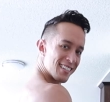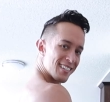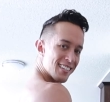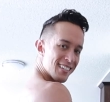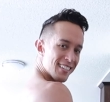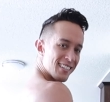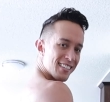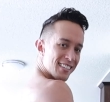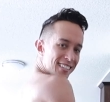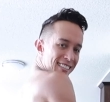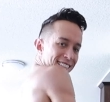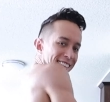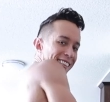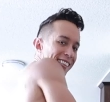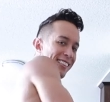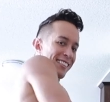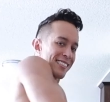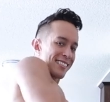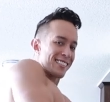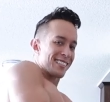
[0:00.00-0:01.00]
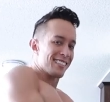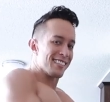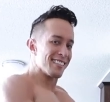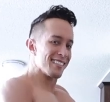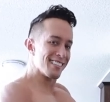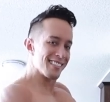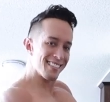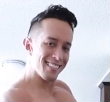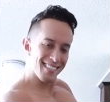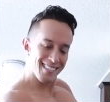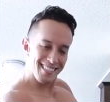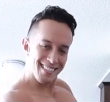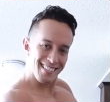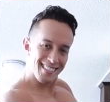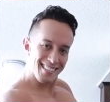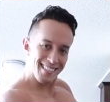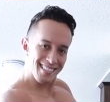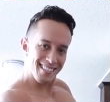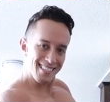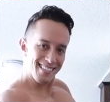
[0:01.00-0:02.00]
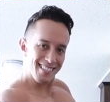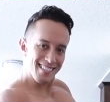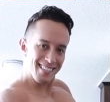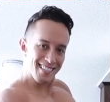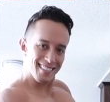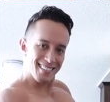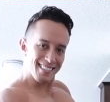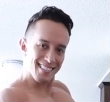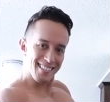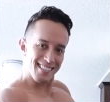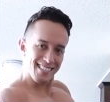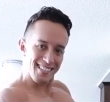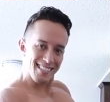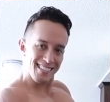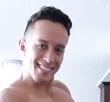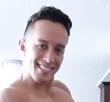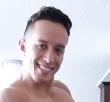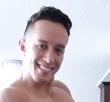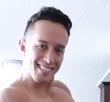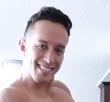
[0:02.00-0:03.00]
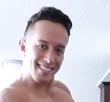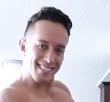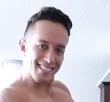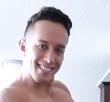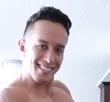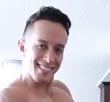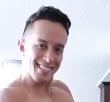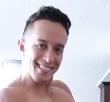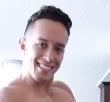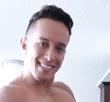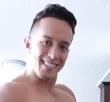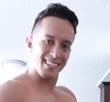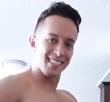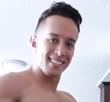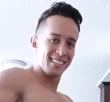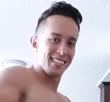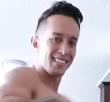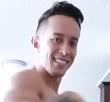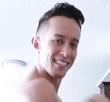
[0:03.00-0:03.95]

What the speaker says: (no one is talking)